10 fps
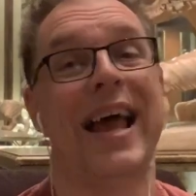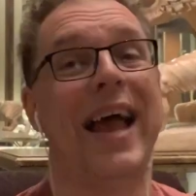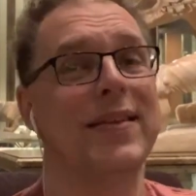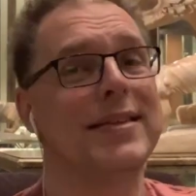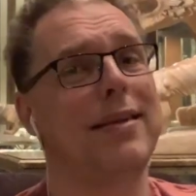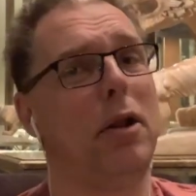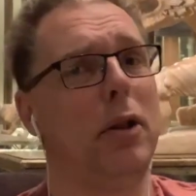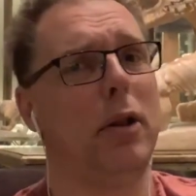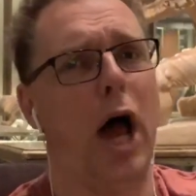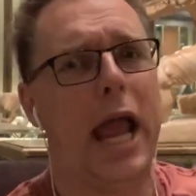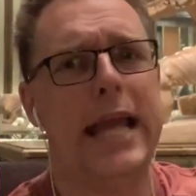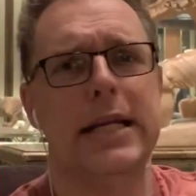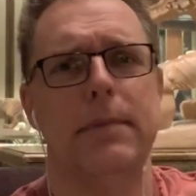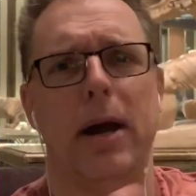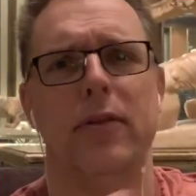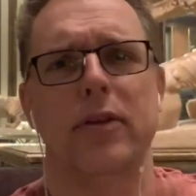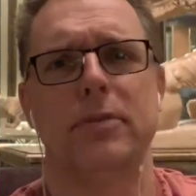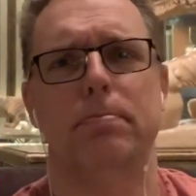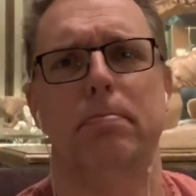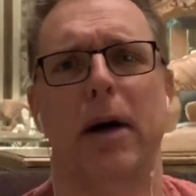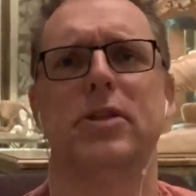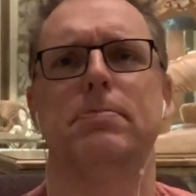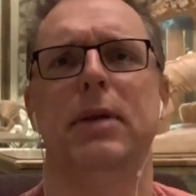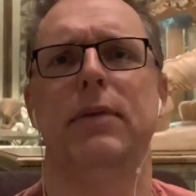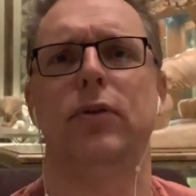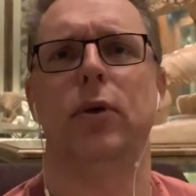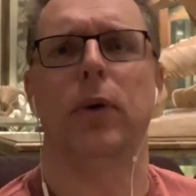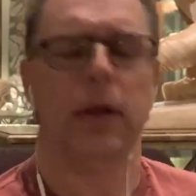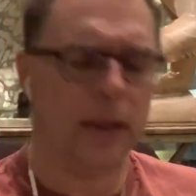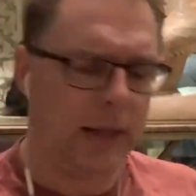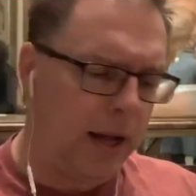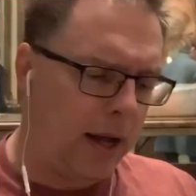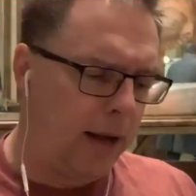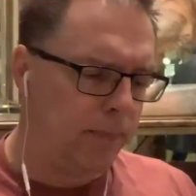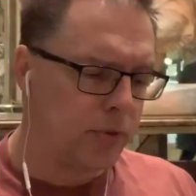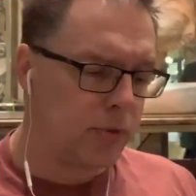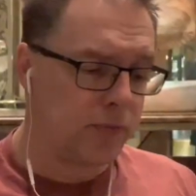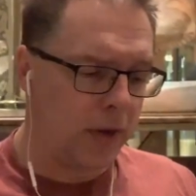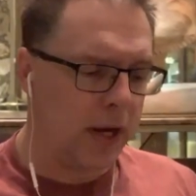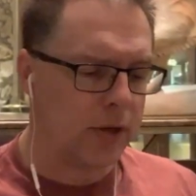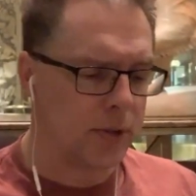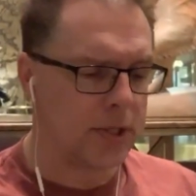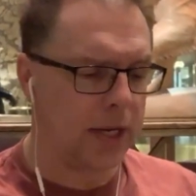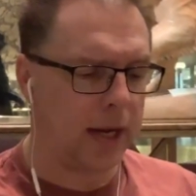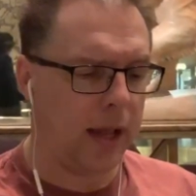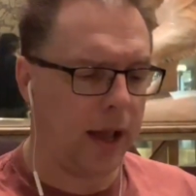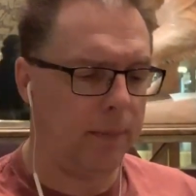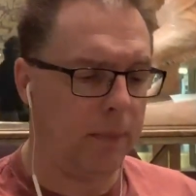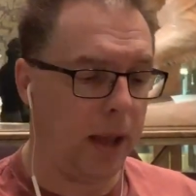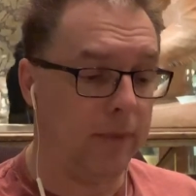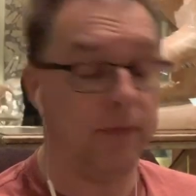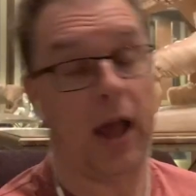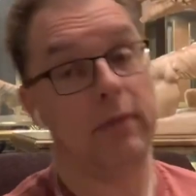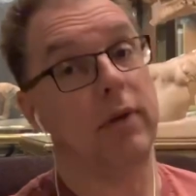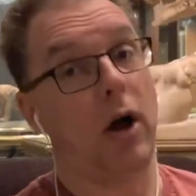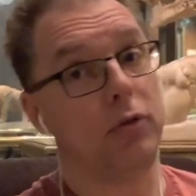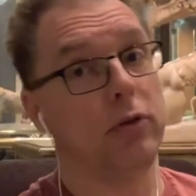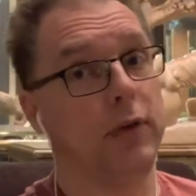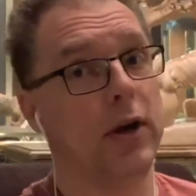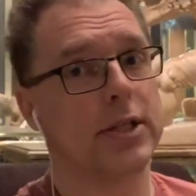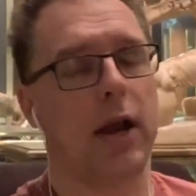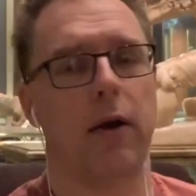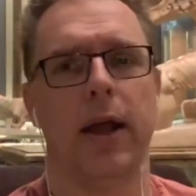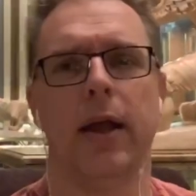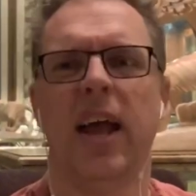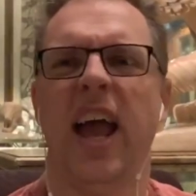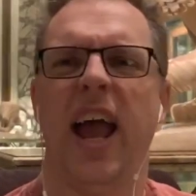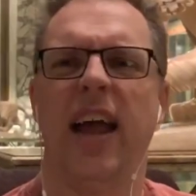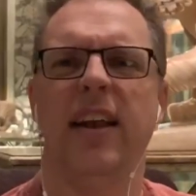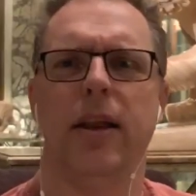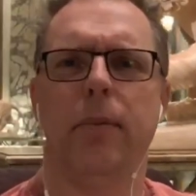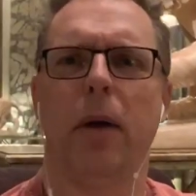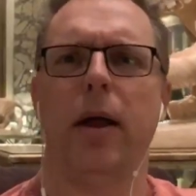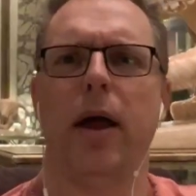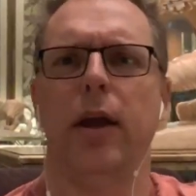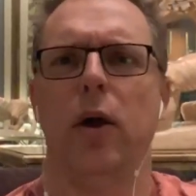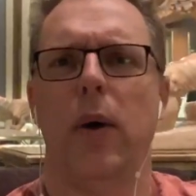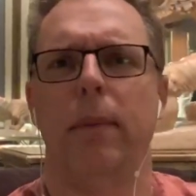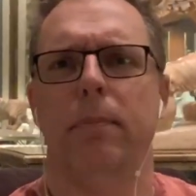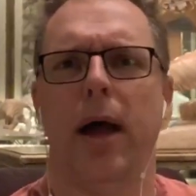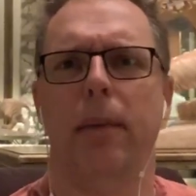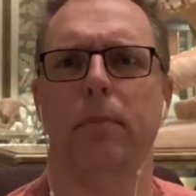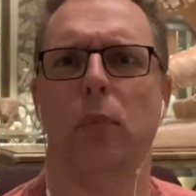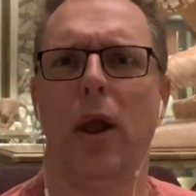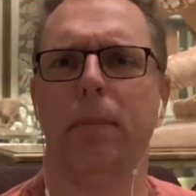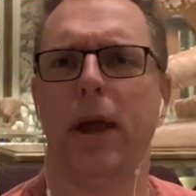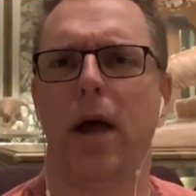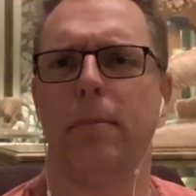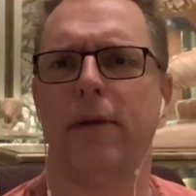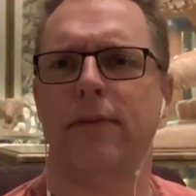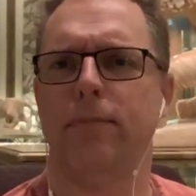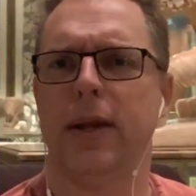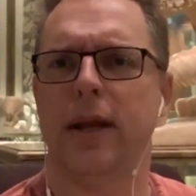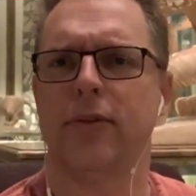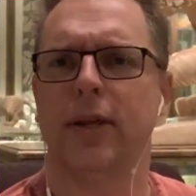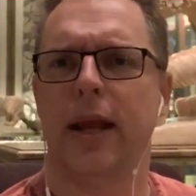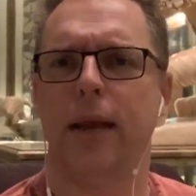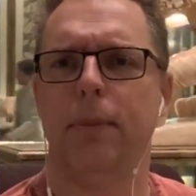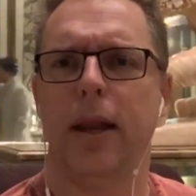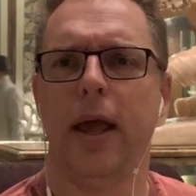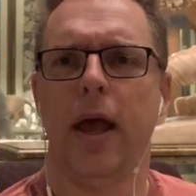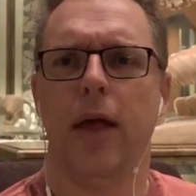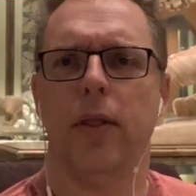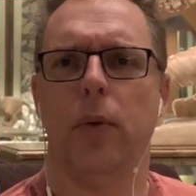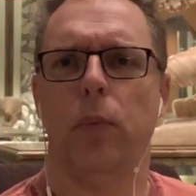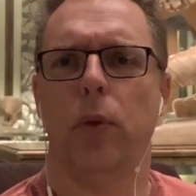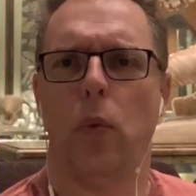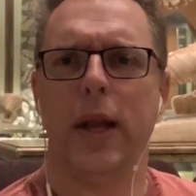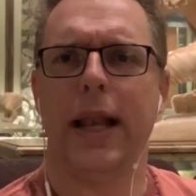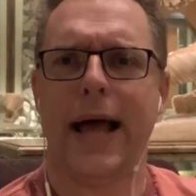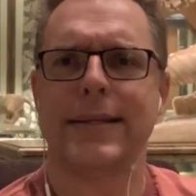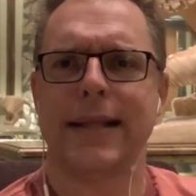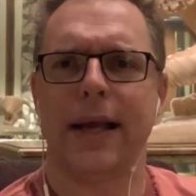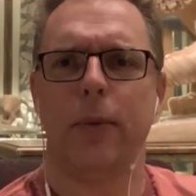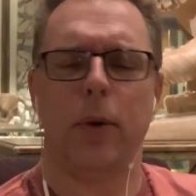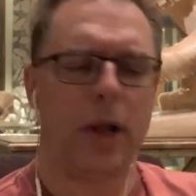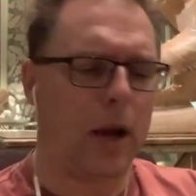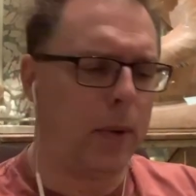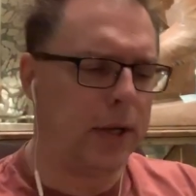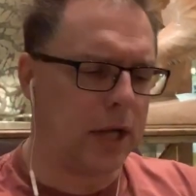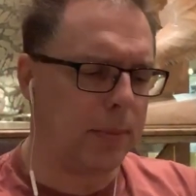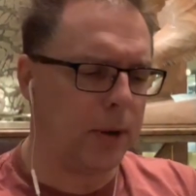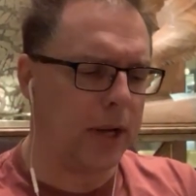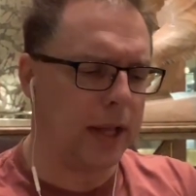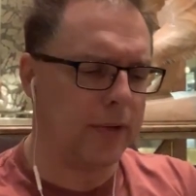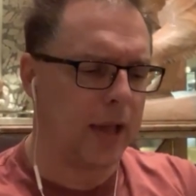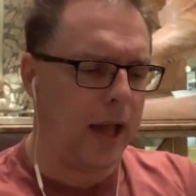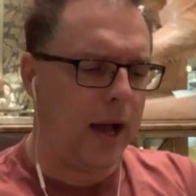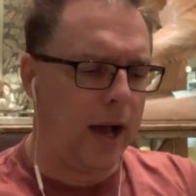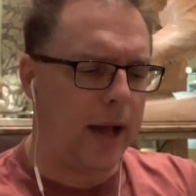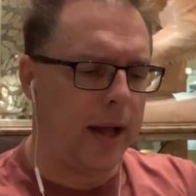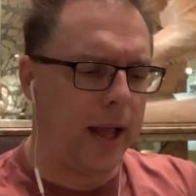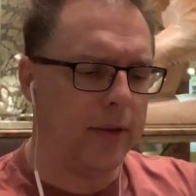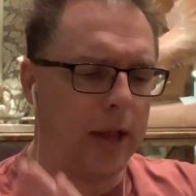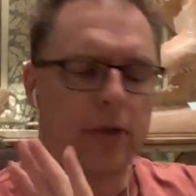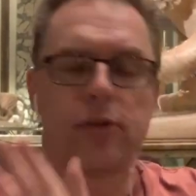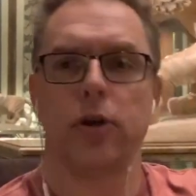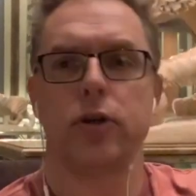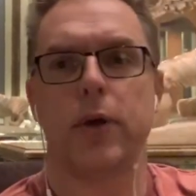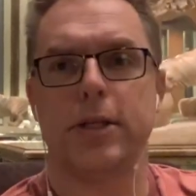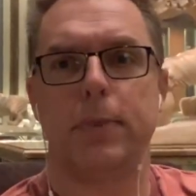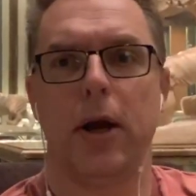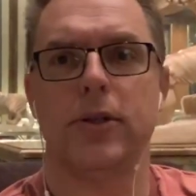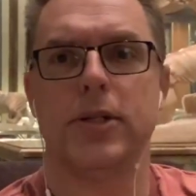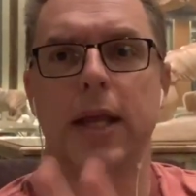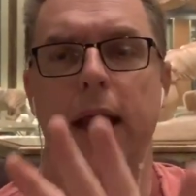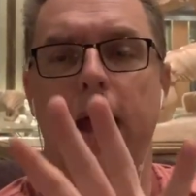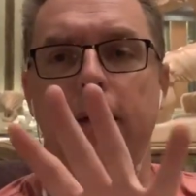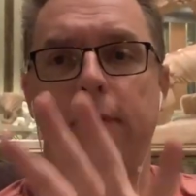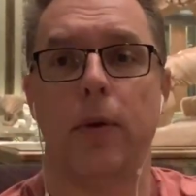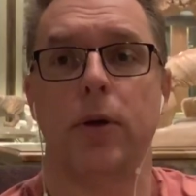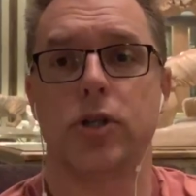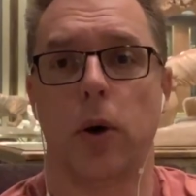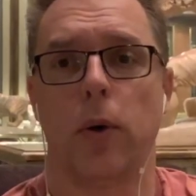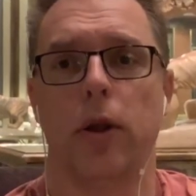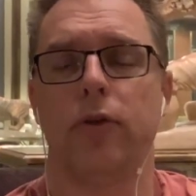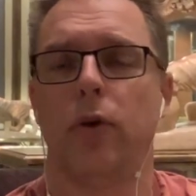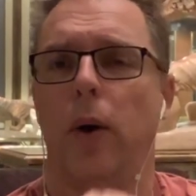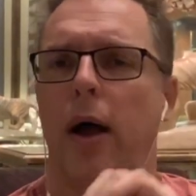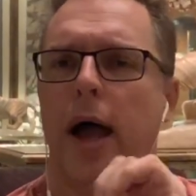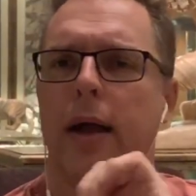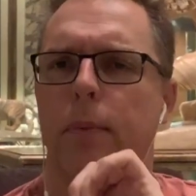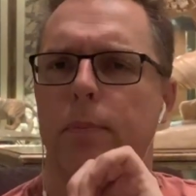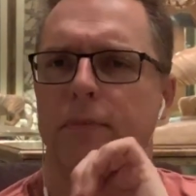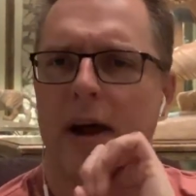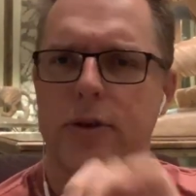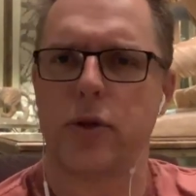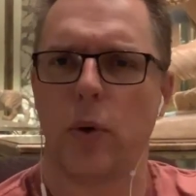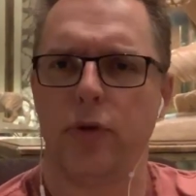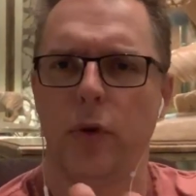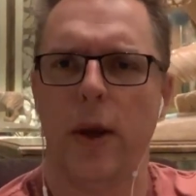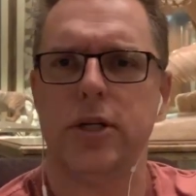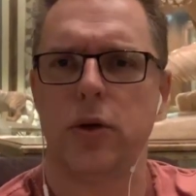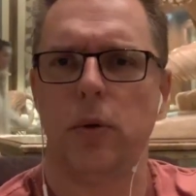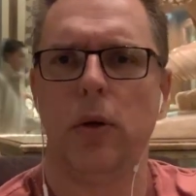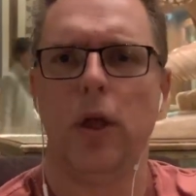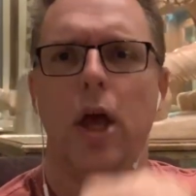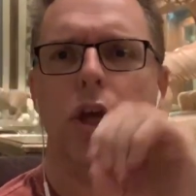And this is all aided by this beef tool. So it's very interesting and also very scary. And I know I'm well beyond my 5 minutes today, but the one last thing I want to talk about is cert transparency and virus total. So virus total is a great tool.